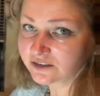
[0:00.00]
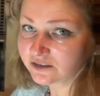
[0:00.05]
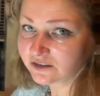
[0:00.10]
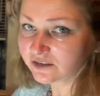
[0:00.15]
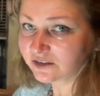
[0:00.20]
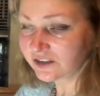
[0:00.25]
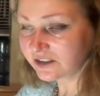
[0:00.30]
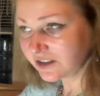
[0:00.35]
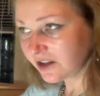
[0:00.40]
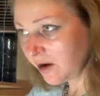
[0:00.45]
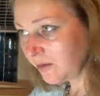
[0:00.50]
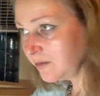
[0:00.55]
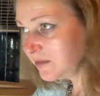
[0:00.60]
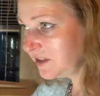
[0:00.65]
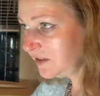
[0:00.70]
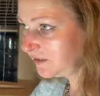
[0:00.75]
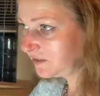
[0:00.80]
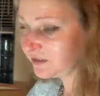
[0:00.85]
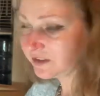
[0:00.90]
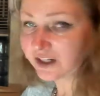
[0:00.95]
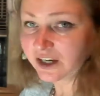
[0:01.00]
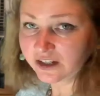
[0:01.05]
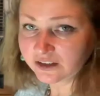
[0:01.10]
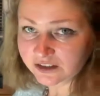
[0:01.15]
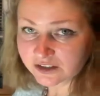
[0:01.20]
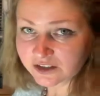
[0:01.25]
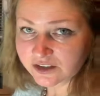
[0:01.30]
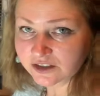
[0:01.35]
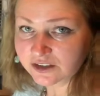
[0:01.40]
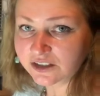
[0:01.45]
some different
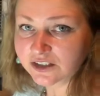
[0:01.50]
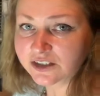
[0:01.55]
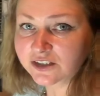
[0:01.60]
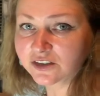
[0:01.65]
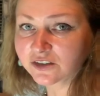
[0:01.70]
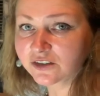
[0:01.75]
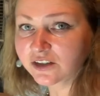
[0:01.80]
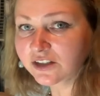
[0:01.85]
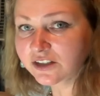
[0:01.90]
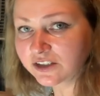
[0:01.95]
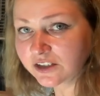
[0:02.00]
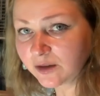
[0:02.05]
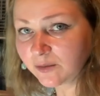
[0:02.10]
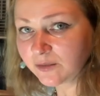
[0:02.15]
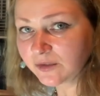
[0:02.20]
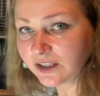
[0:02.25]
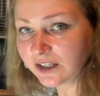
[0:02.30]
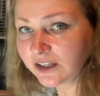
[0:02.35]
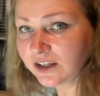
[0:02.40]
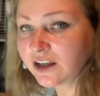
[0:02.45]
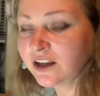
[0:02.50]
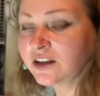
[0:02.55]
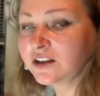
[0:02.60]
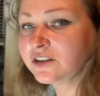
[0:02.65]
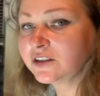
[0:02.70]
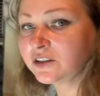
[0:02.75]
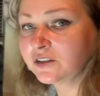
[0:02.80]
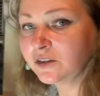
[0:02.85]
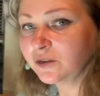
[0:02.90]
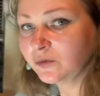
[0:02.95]
characters. So the same thing,
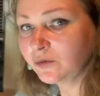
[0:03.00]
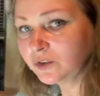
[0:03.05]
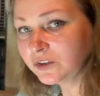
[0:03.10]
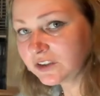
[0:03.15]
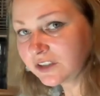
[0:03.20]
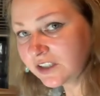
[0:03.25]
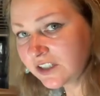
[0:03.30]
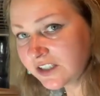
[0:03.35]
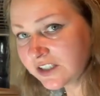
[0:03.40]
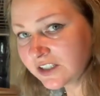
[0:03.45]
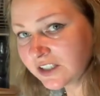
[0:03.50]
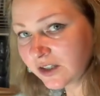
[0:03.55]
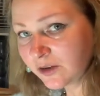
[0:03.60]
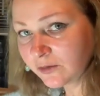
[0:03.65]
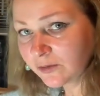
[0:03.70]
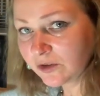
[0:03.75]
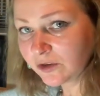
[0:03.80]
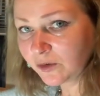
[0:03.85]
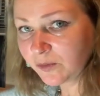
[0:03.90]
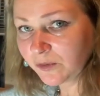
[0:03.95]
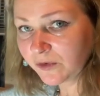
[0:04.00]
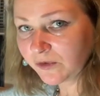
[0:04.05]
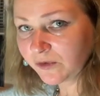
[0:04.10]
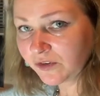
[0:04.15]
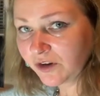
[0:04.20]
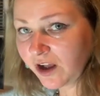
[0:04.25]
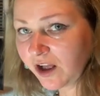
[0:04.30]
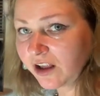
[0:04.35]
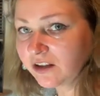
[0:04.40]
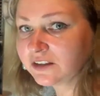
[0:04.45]
so you work in the same group of
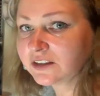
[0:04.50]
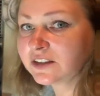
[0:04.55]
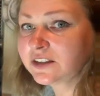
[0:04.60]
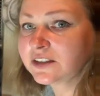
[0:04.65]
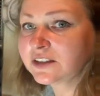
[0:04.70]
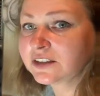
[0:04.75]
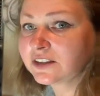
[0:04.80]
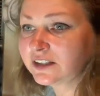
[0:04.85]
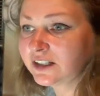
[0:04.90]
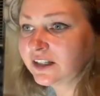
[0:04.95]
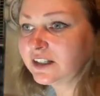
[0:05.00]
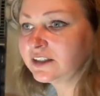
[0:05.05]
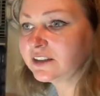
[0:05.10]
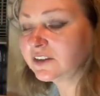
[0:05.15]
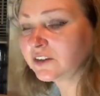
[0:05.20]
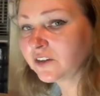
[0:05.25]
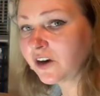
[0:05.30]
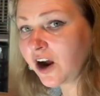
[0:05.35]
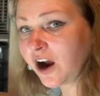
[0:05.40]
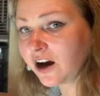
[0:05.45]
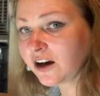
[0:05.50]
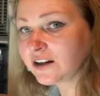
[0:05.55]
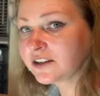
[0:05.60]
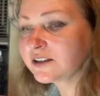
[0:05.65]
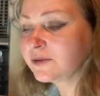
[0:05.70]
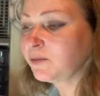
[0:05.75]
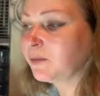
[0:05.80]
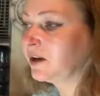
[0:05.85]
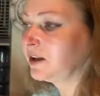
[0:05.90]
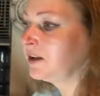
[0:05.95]
colors creating rocks,
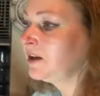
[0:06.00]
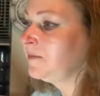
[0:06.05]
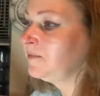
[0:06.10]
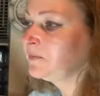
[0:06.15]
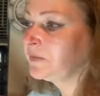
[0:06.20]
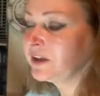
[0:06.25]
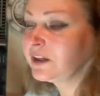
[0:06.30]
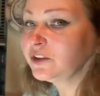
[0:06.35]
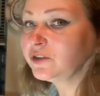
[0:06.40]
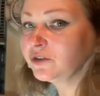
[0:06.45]
but you